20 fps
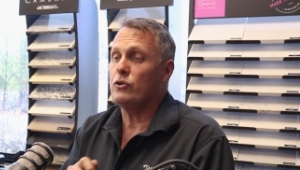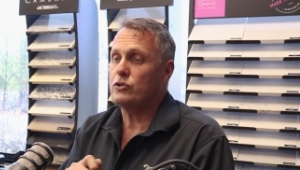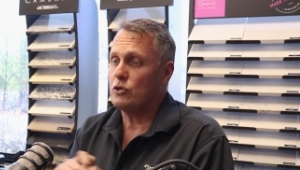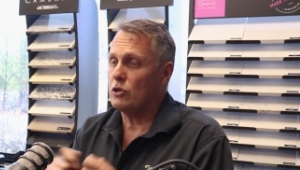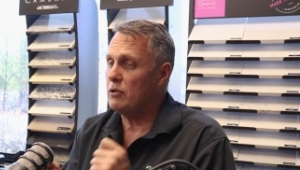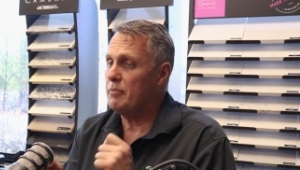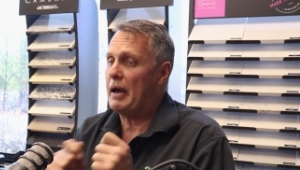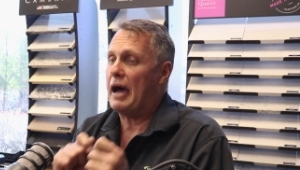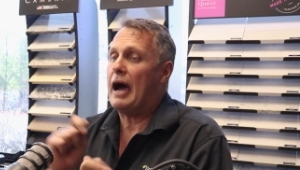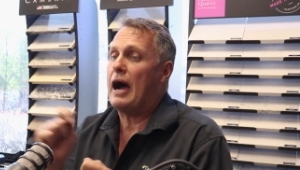it's
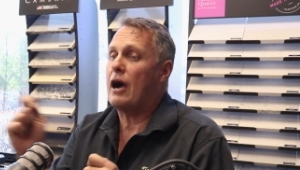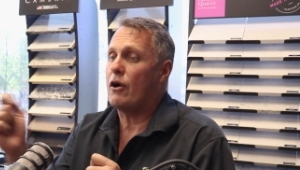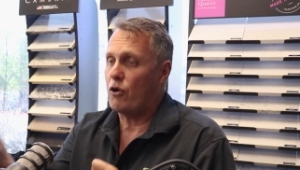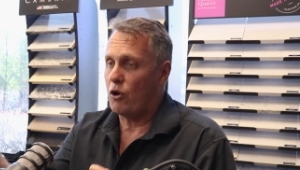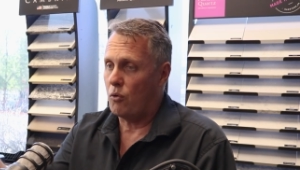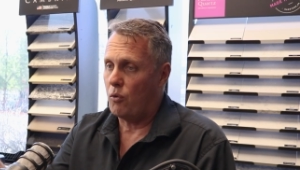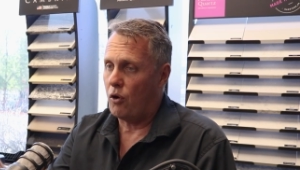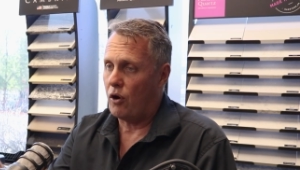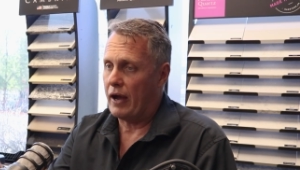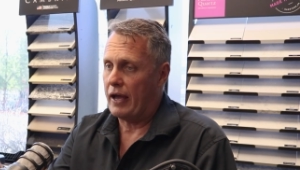all about
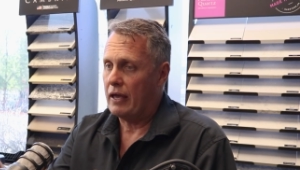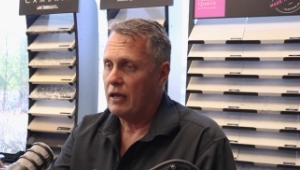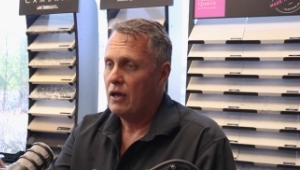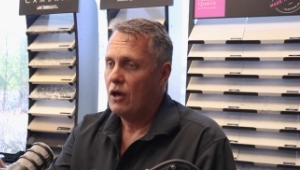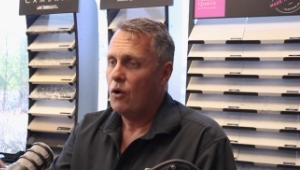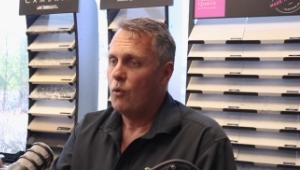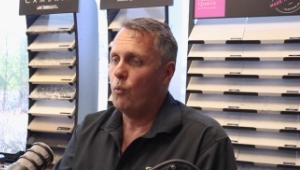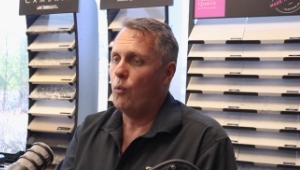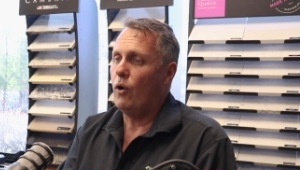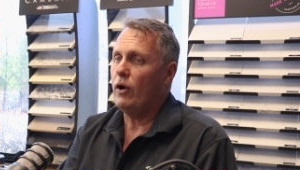roi
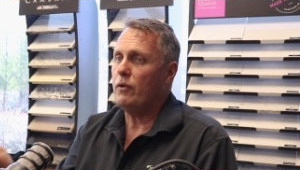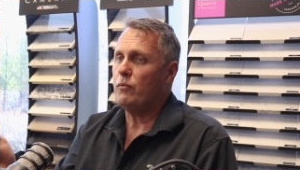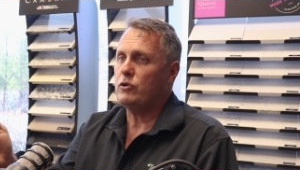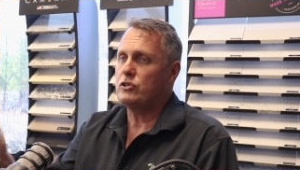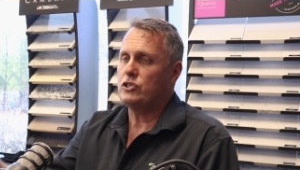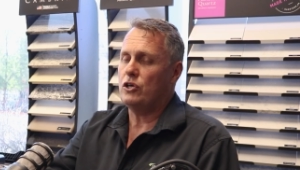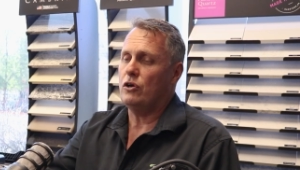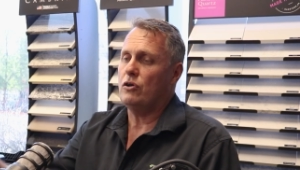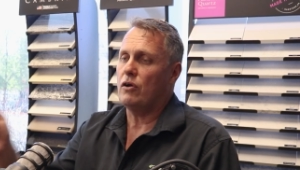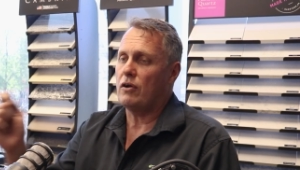what
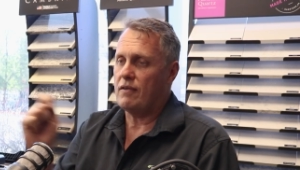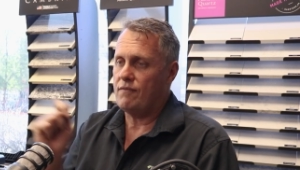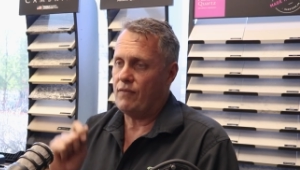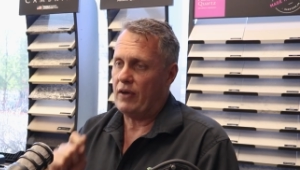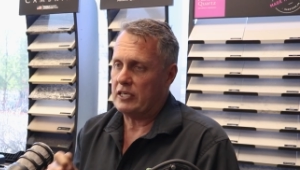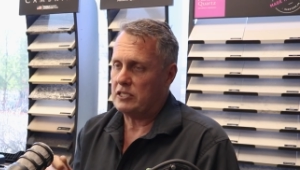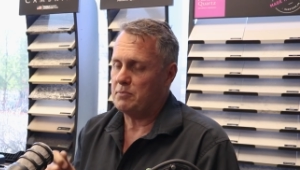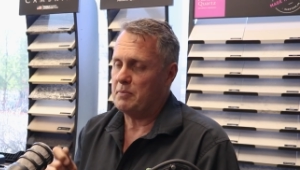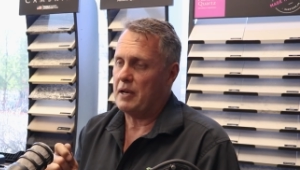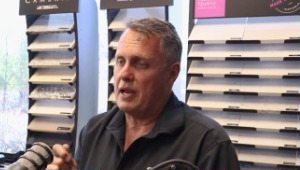return on
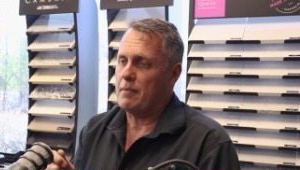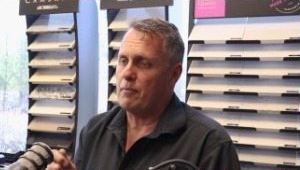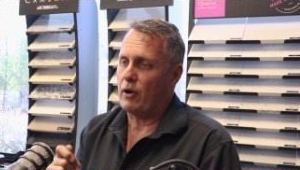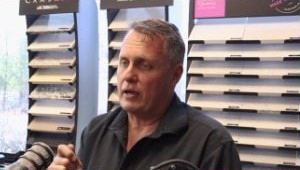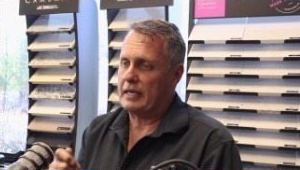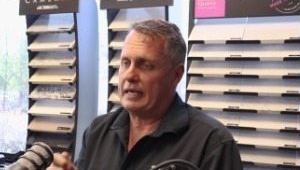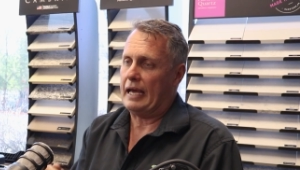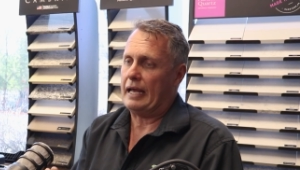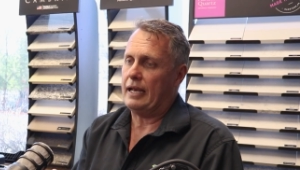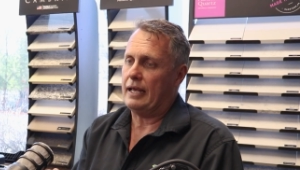investment am
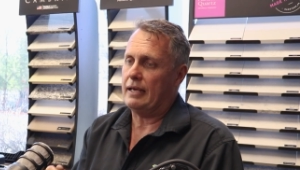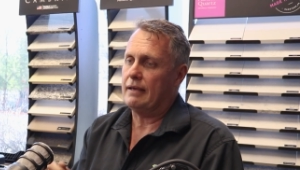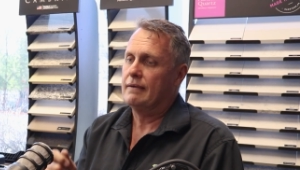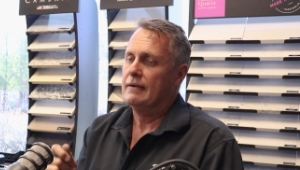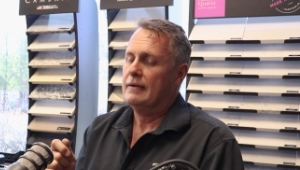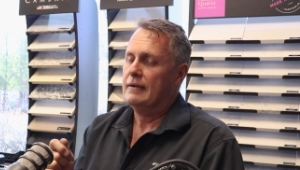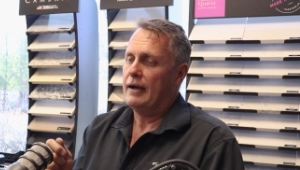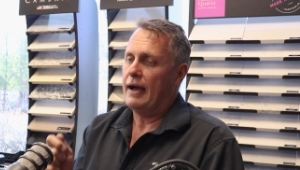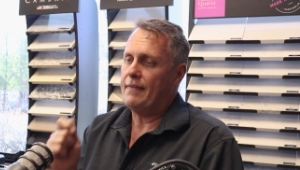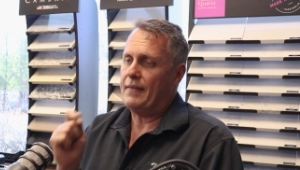i getting
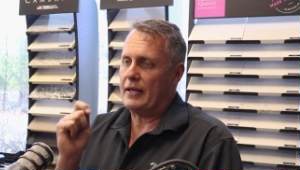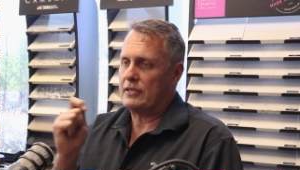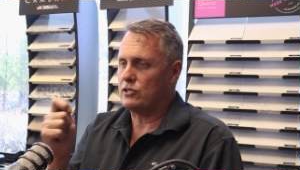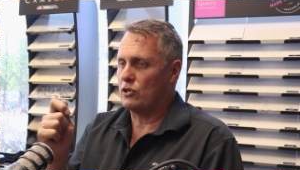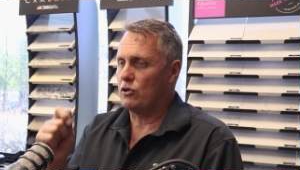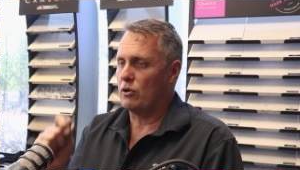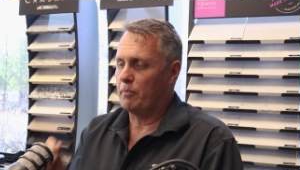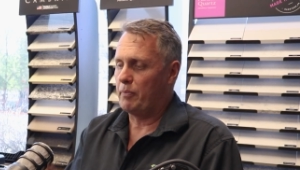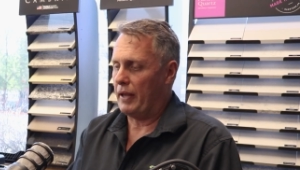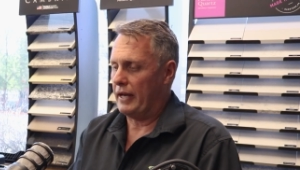and that's a
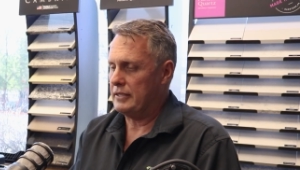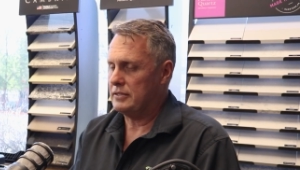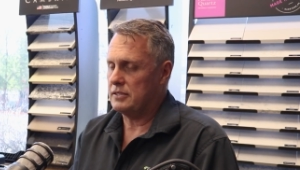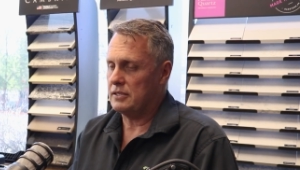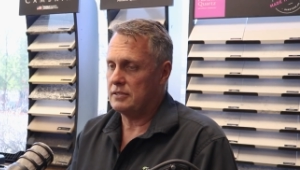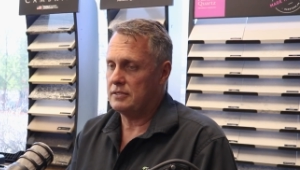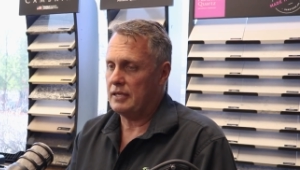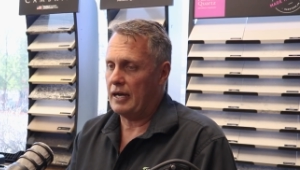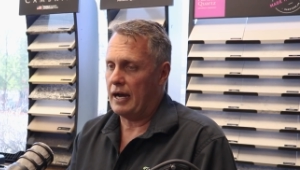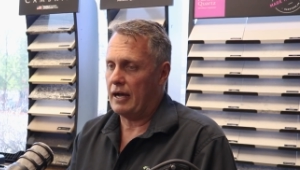good place
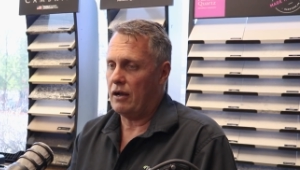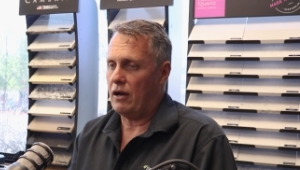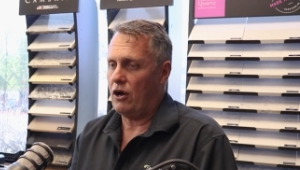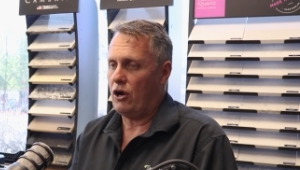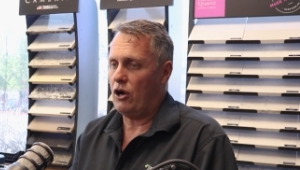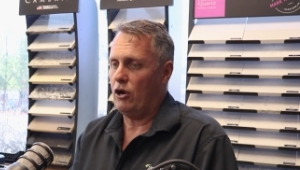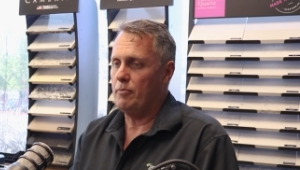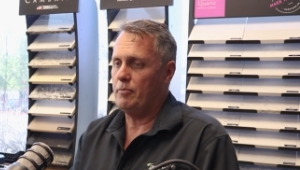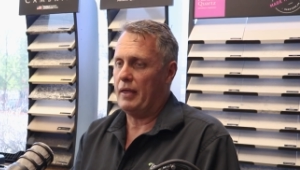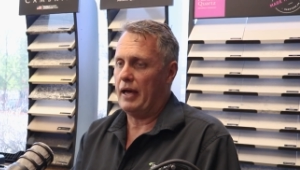to start
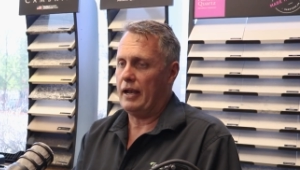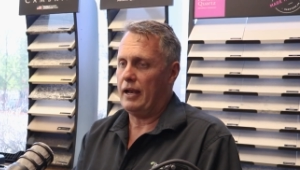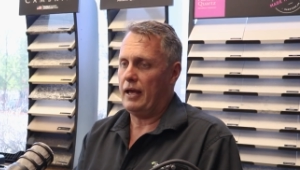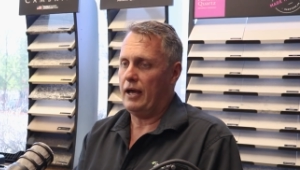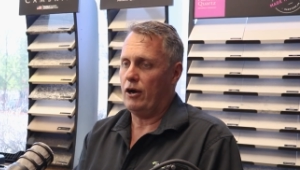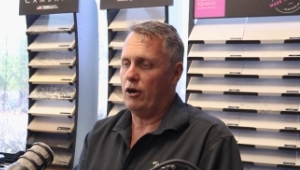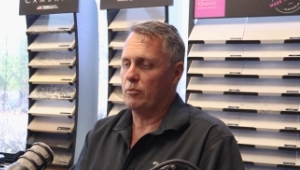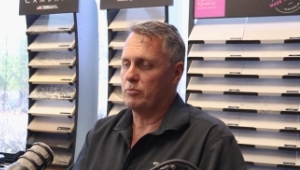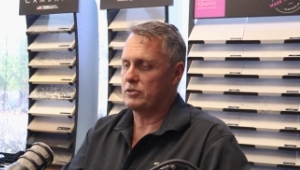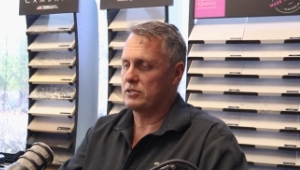hope that
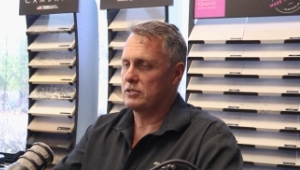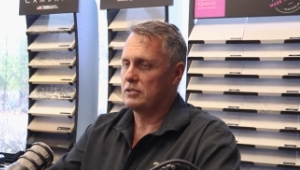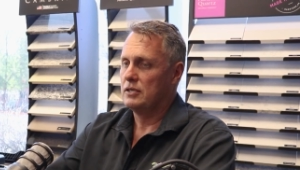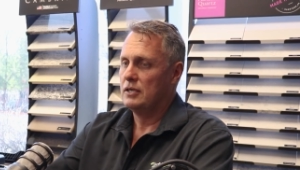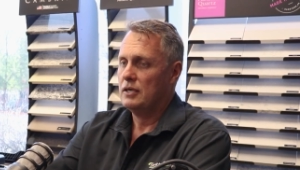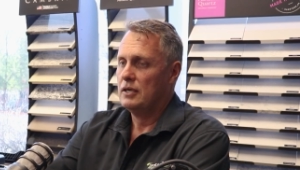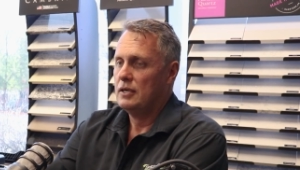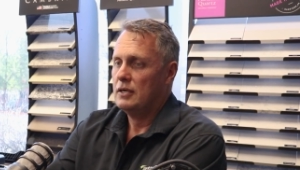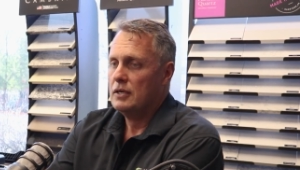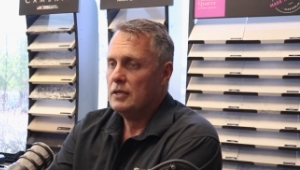helps
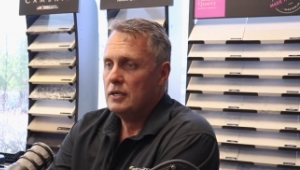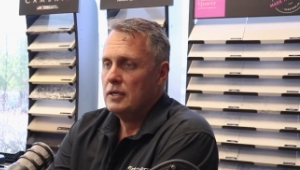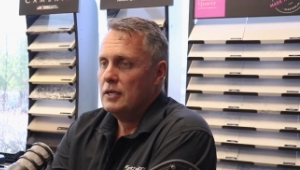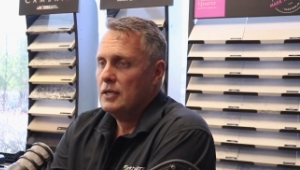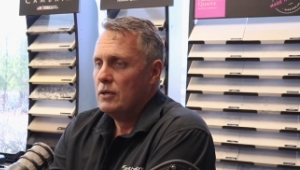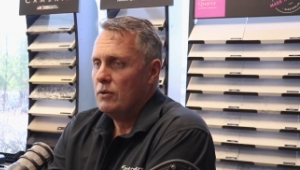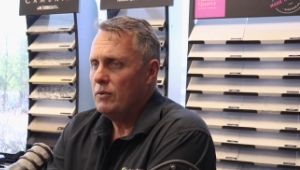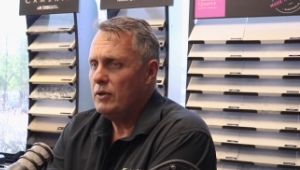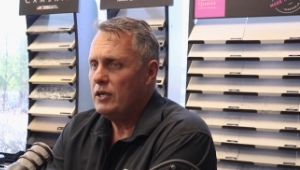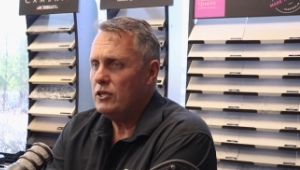
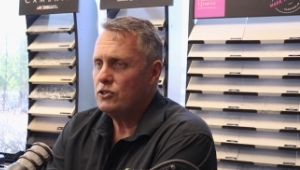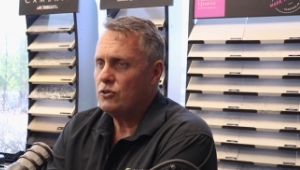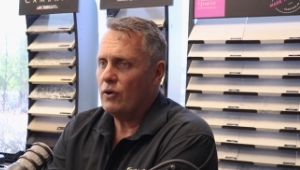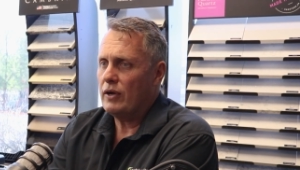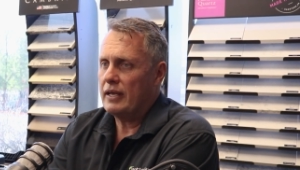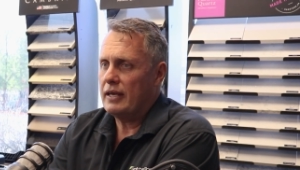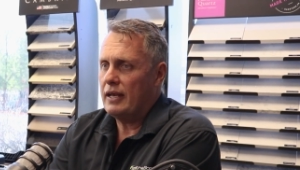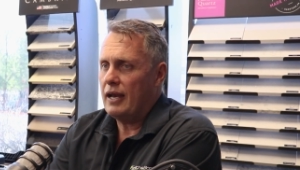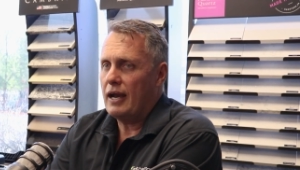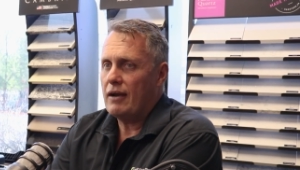we're going to try
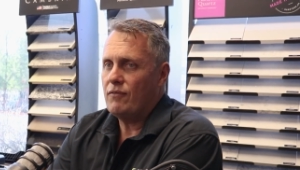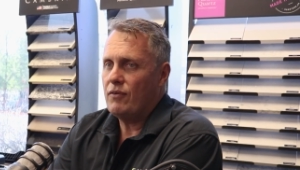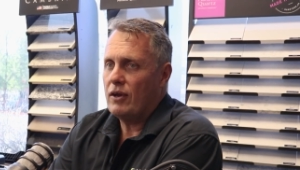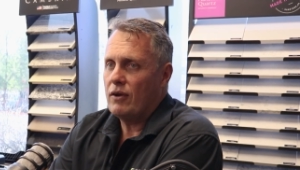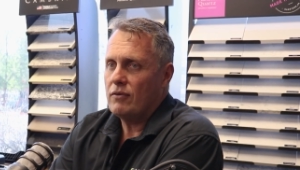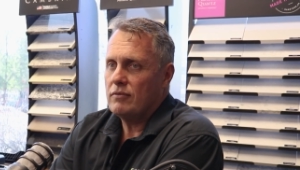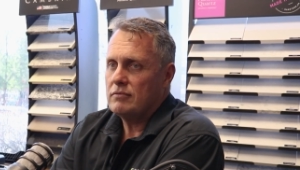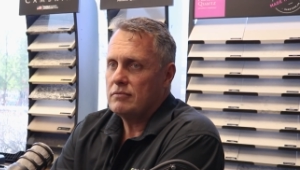and get out of here